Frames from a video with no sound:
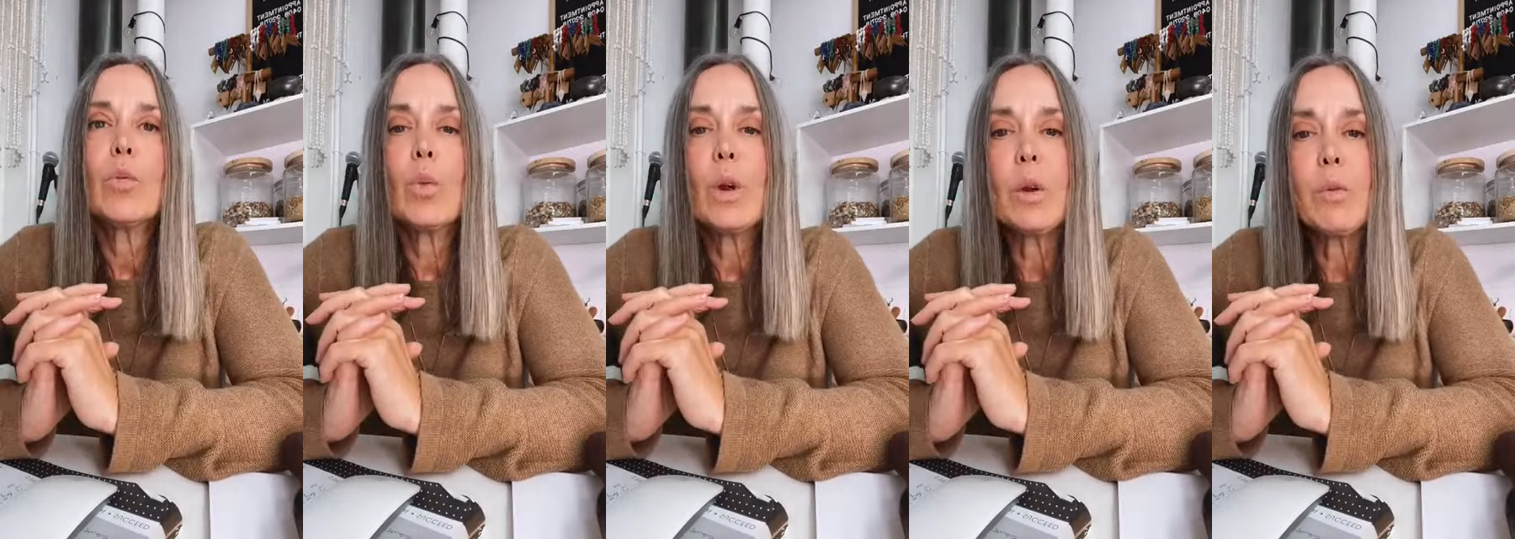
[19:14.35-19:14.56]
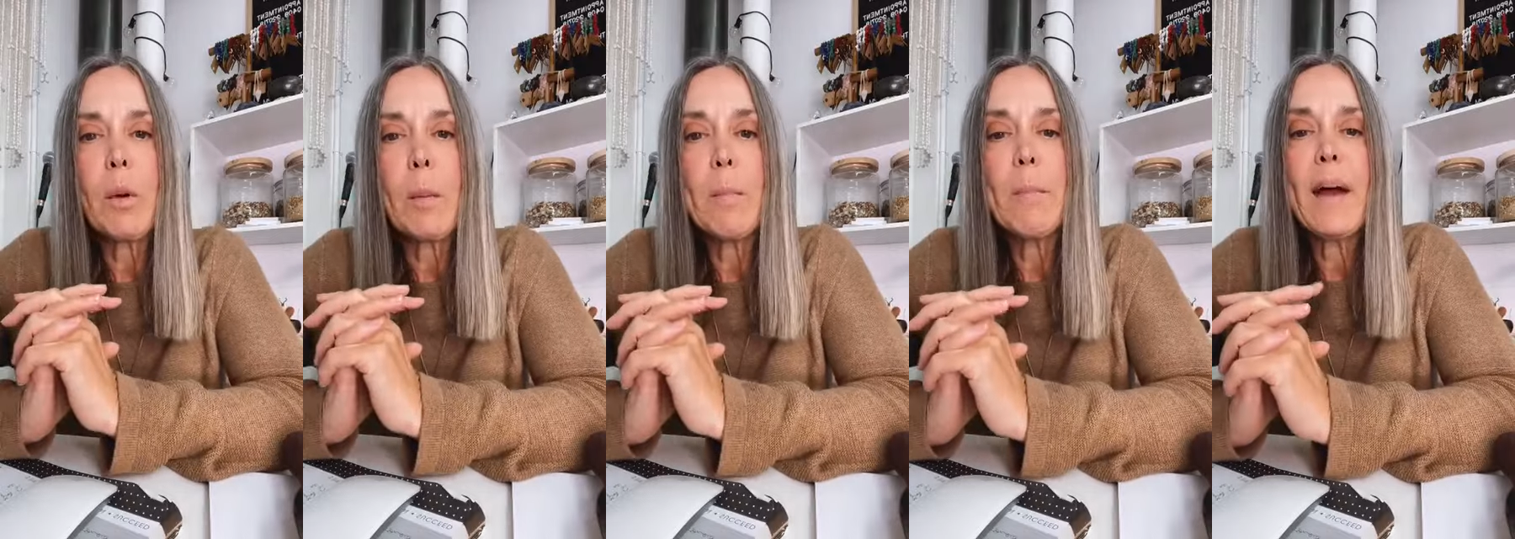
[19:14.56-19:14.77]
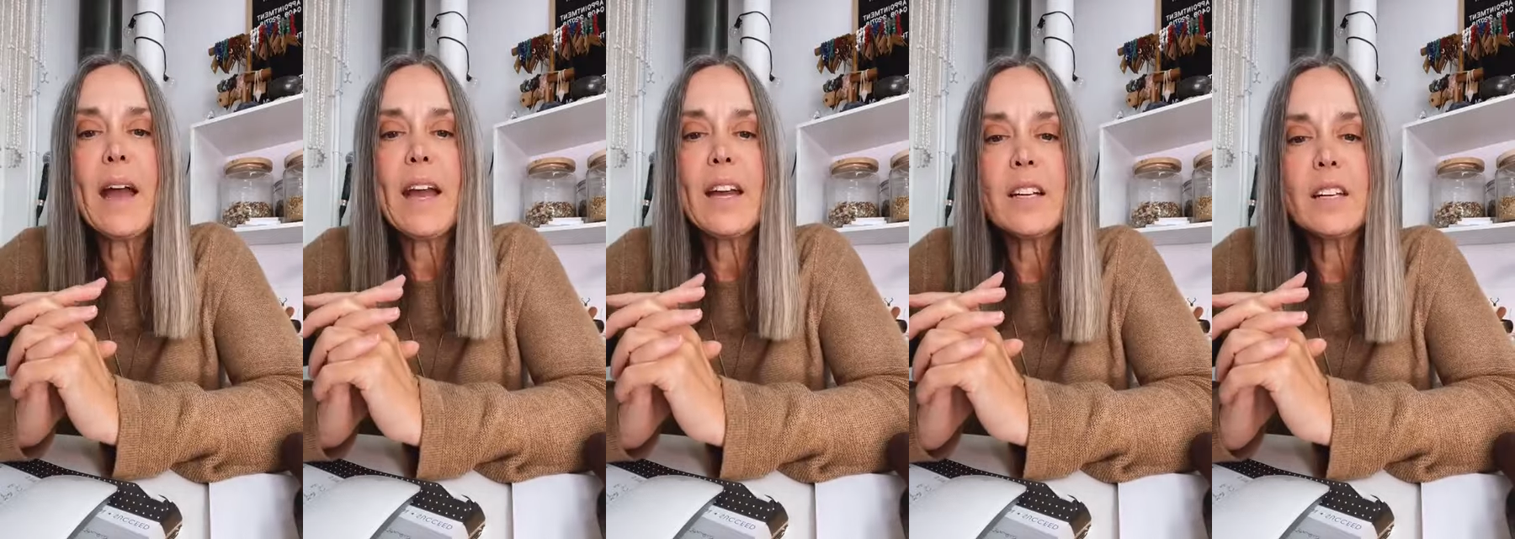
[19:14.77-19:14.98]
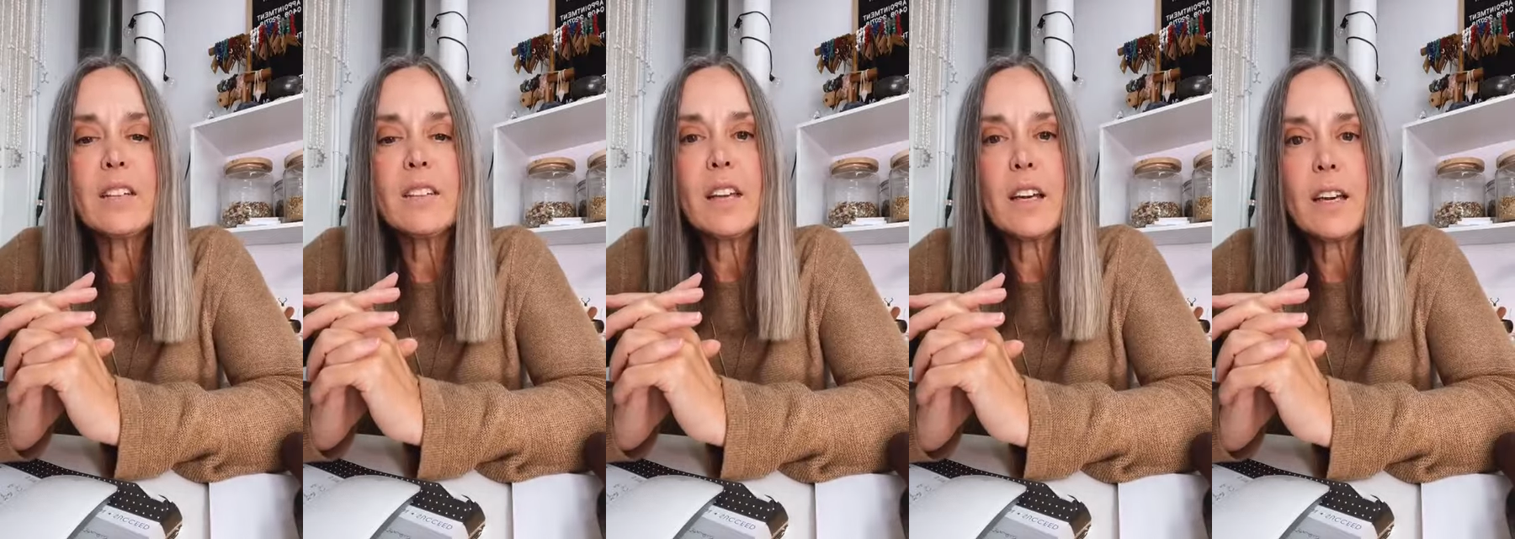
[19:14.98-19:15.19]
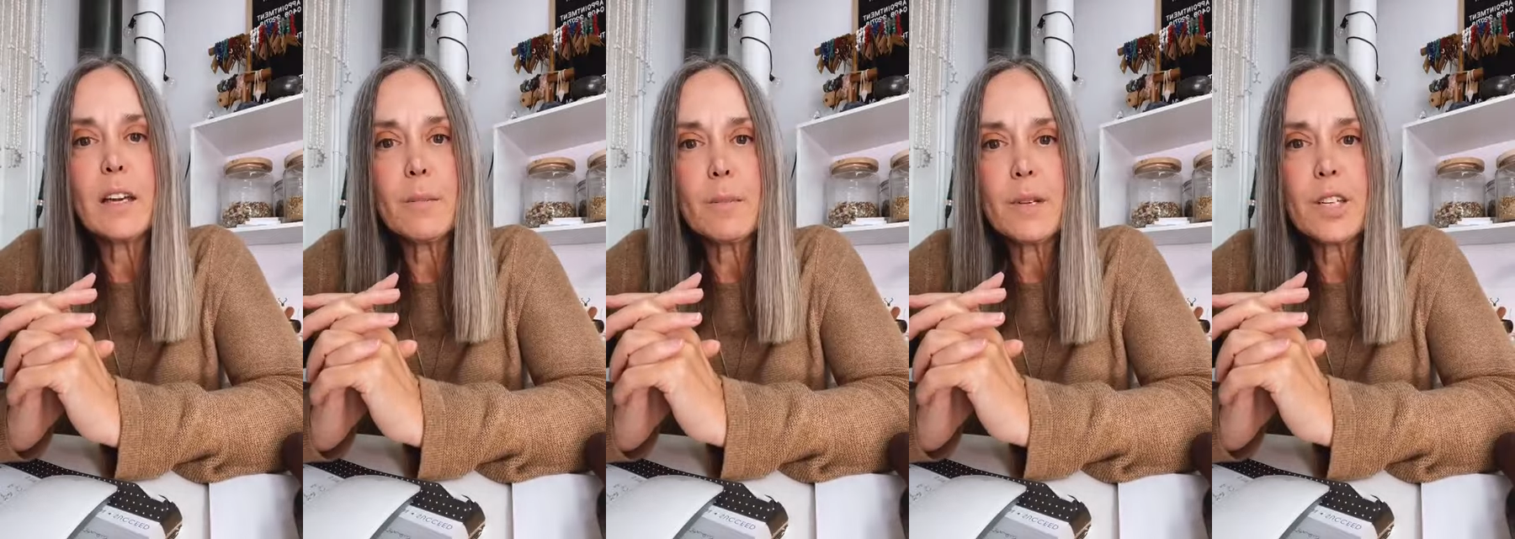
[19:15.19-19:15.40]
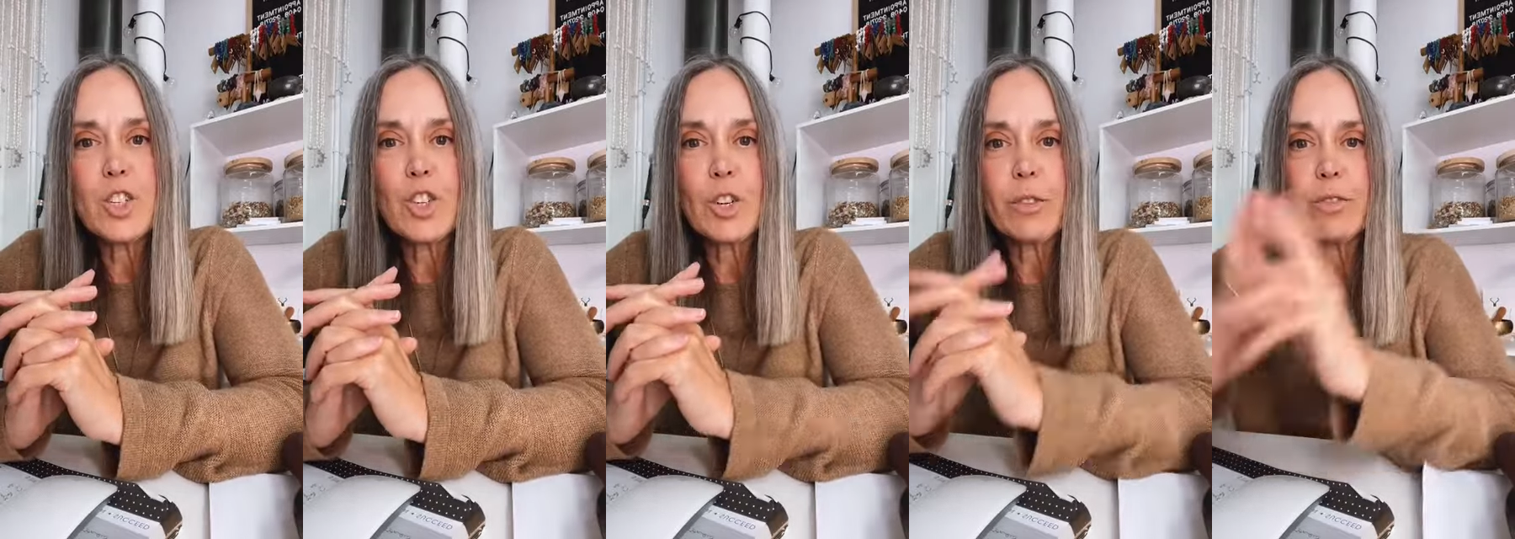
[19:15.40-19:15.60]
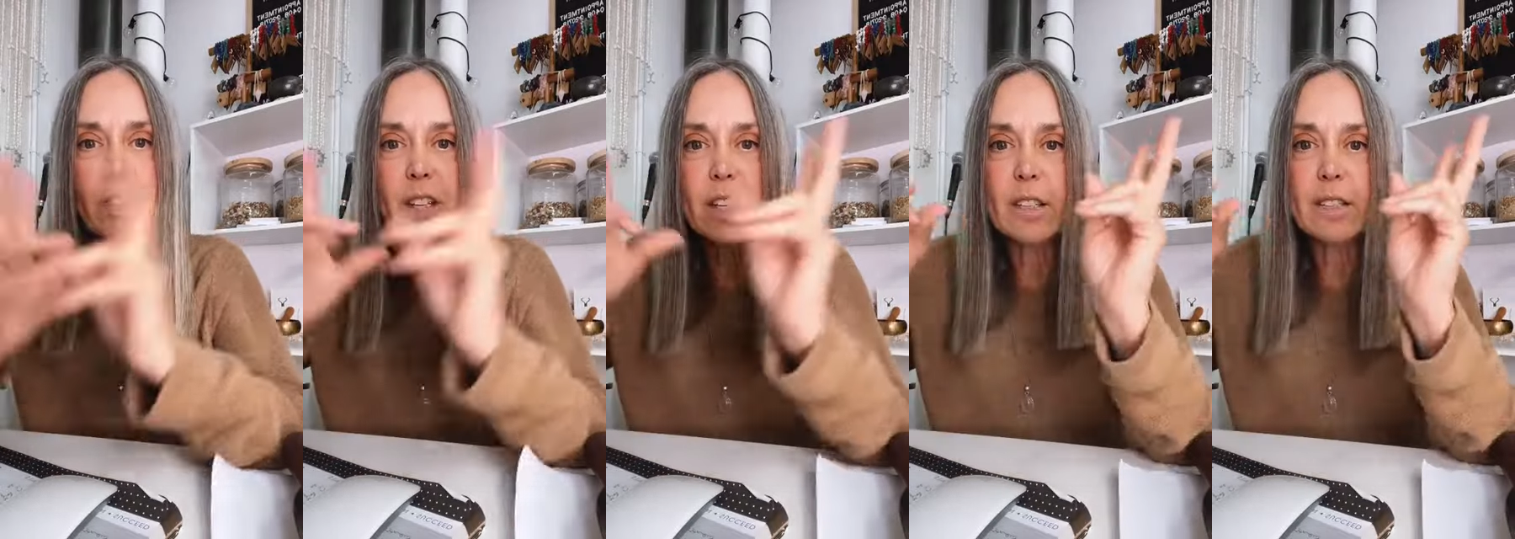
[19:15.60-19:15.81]
we were made in the image
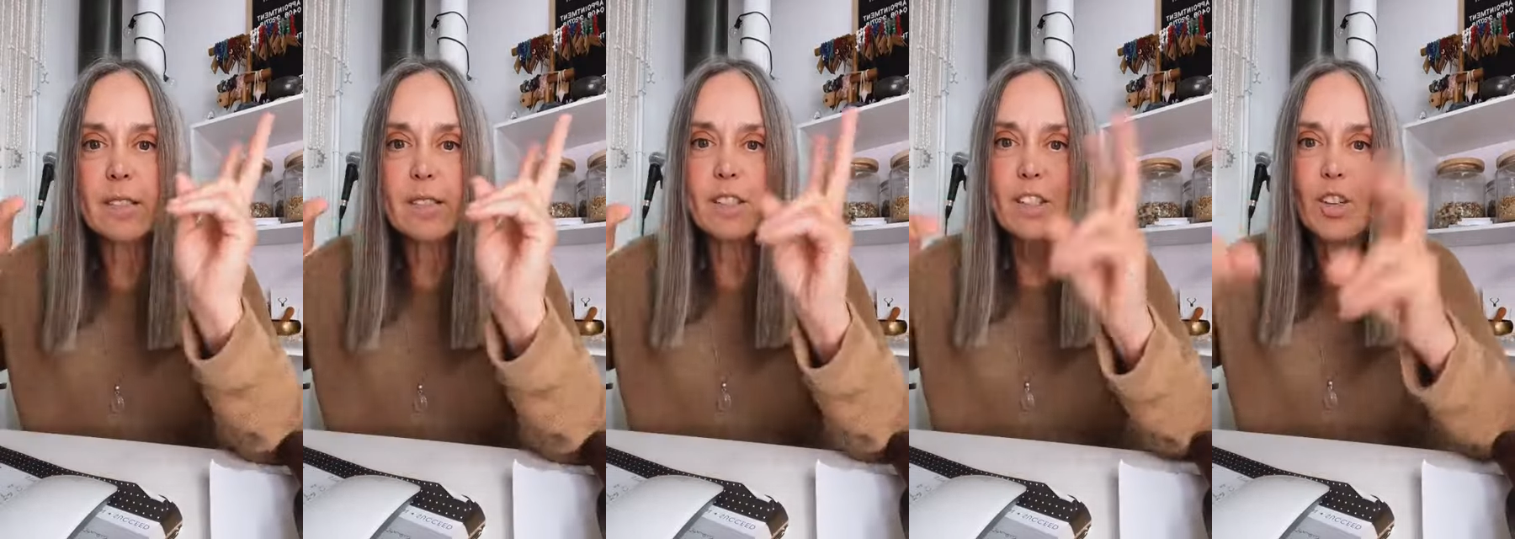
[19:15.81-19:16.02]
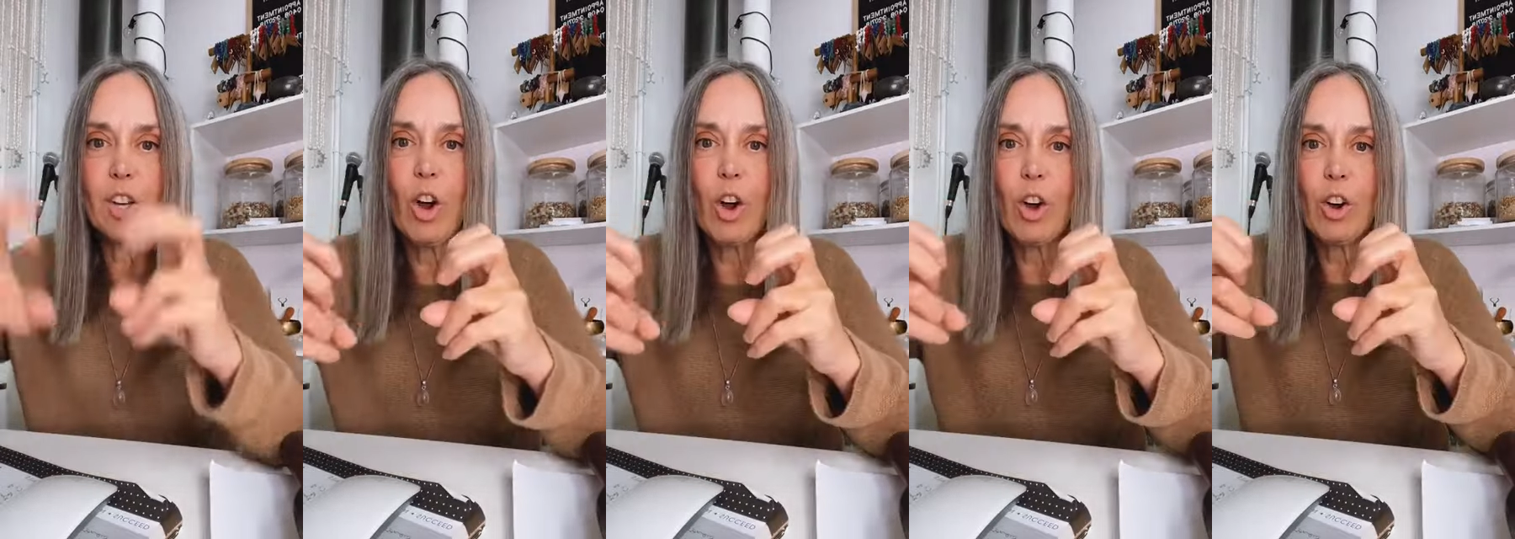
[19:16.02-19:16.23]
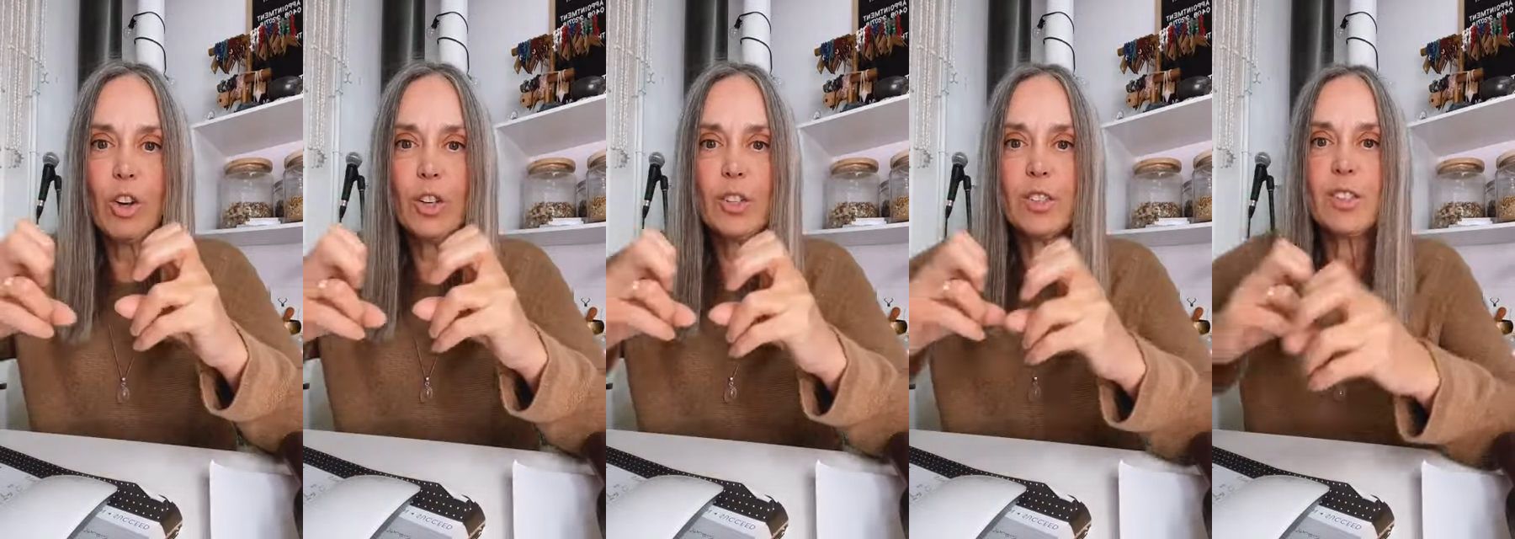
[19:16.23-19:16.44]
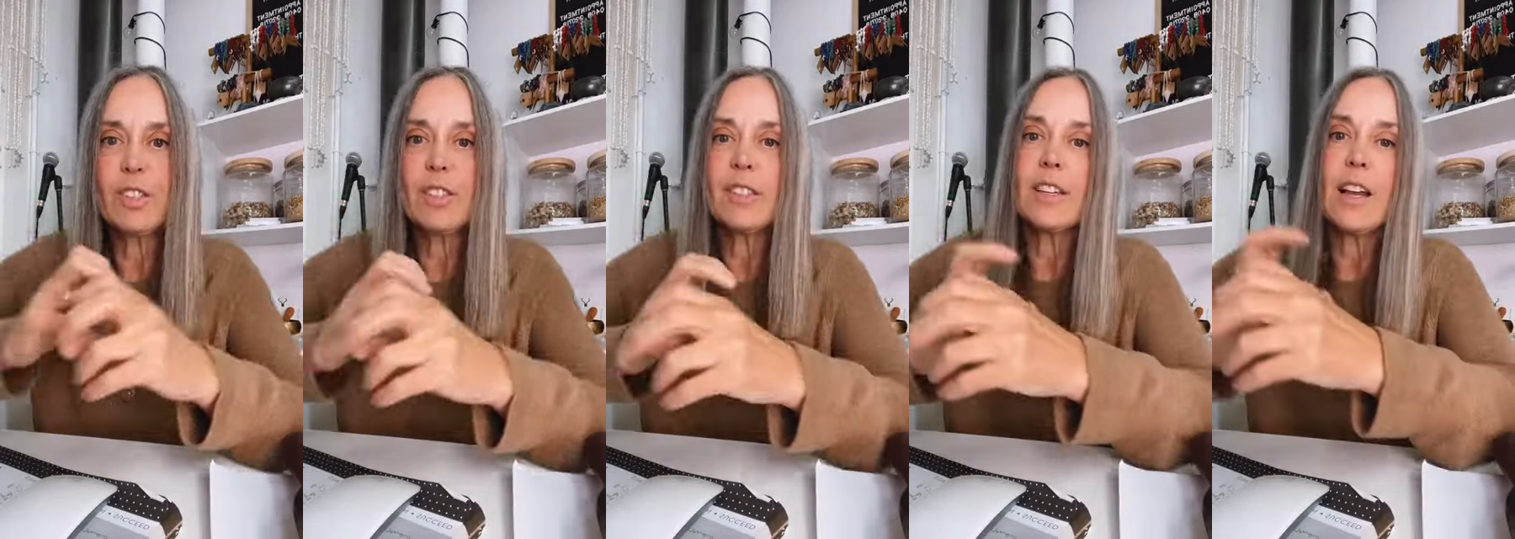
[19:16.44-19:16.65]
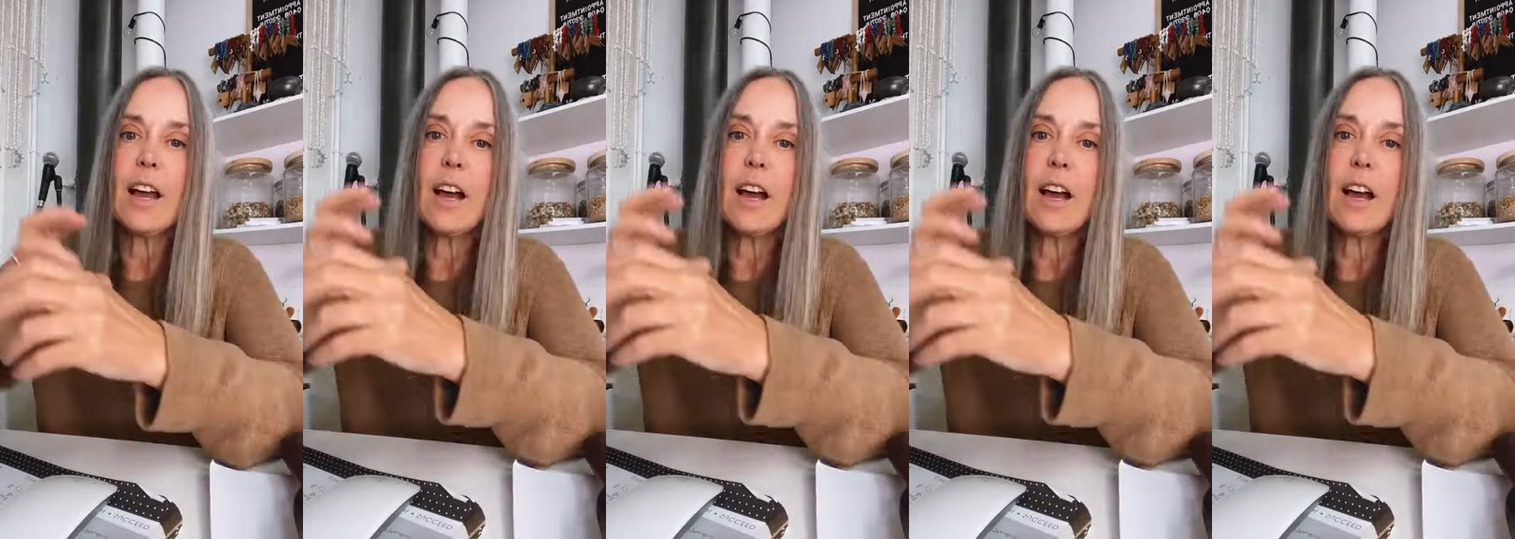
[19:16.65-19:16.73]
of these gods.